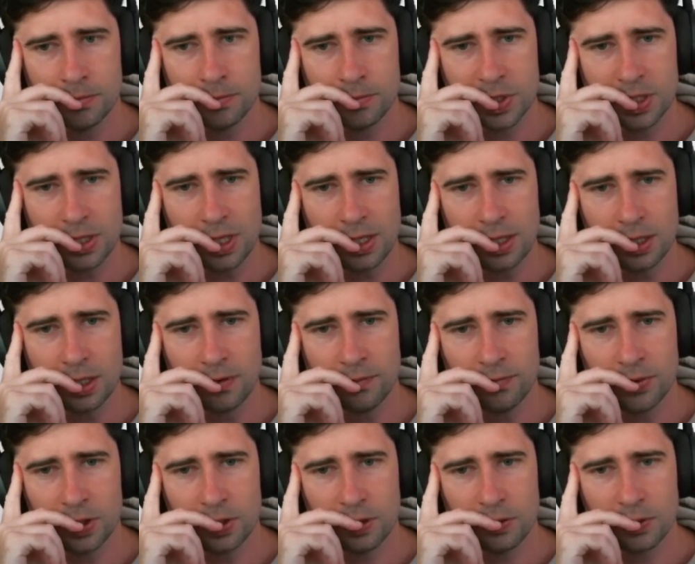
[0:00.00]
slightly
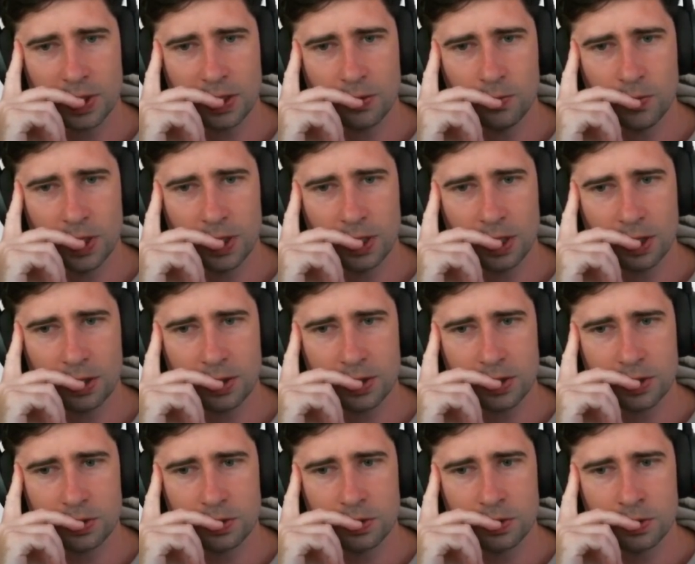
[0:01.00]
confident that we can win the other
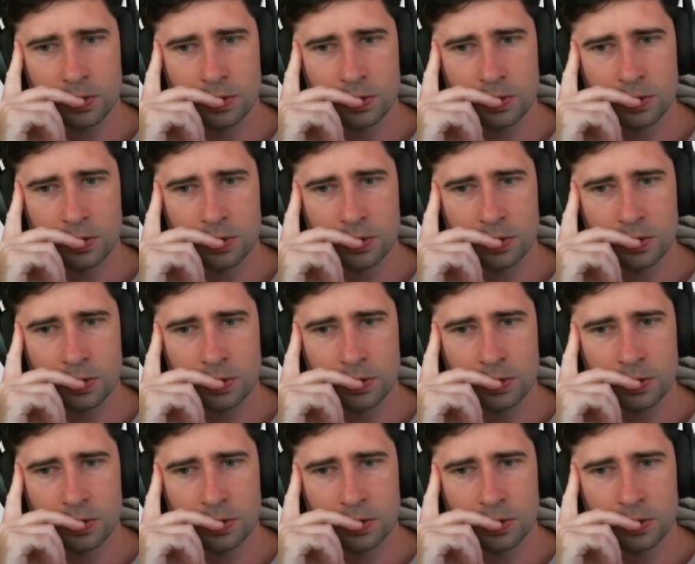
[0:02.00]
two.